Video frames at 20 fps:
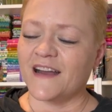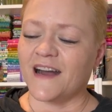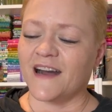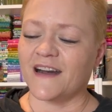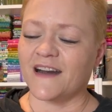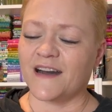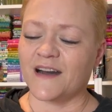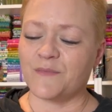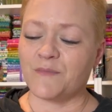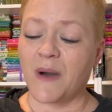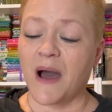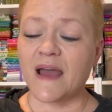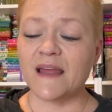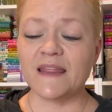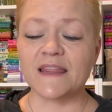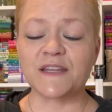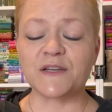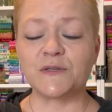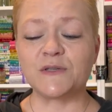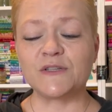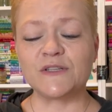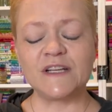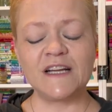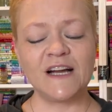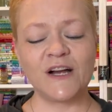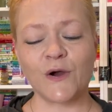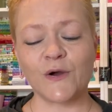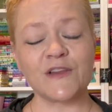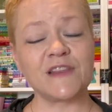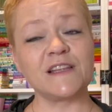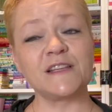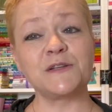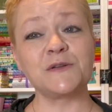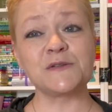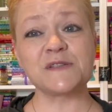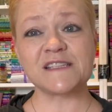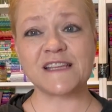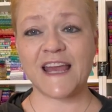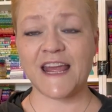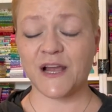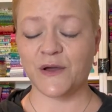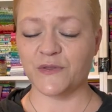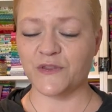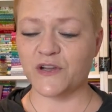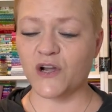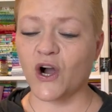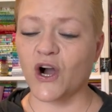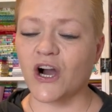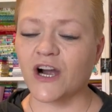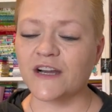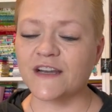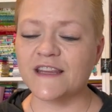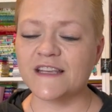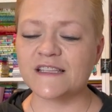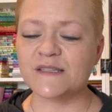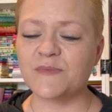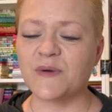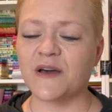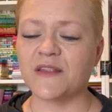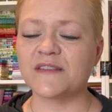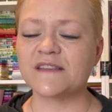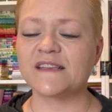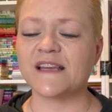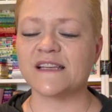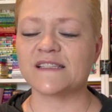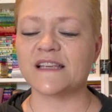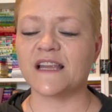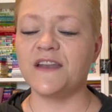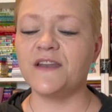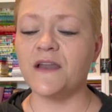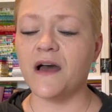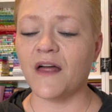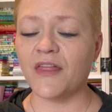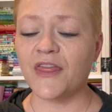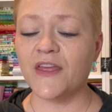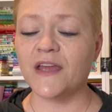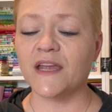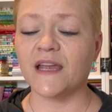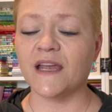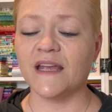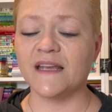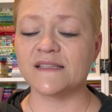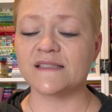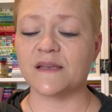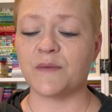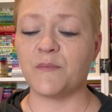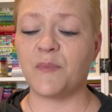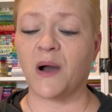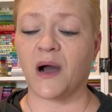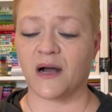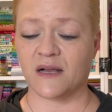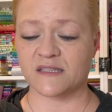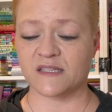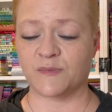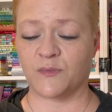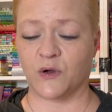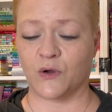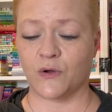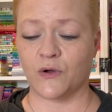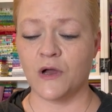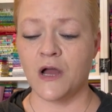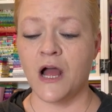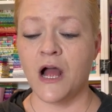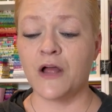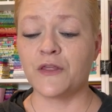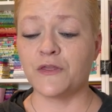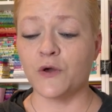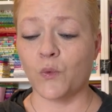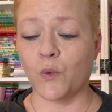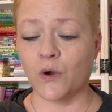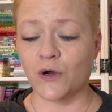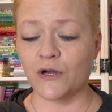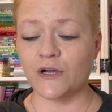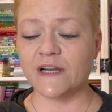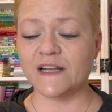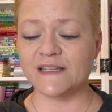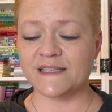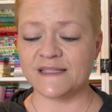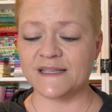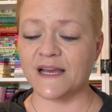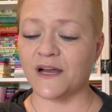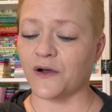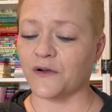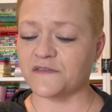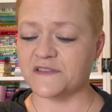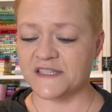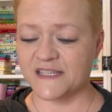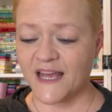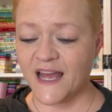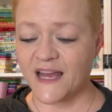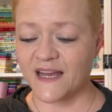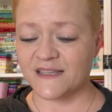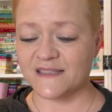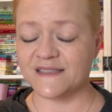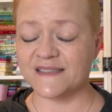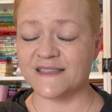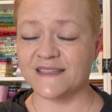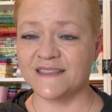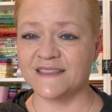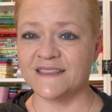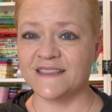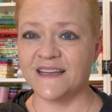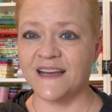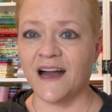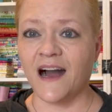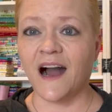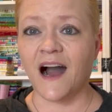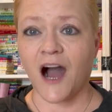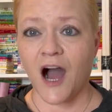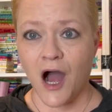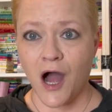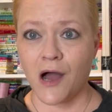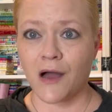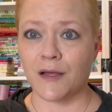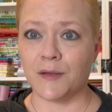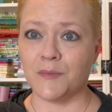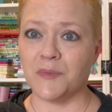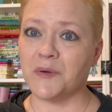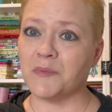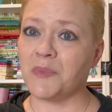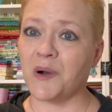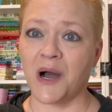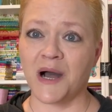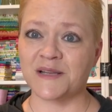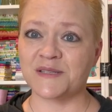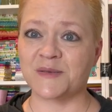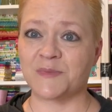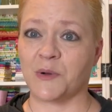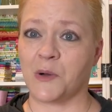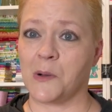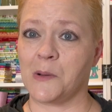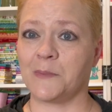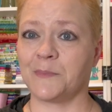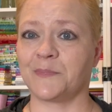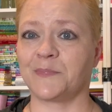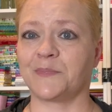The little saying on the card this month says, "Nothing is impossible." The word itself says, "I'm possible."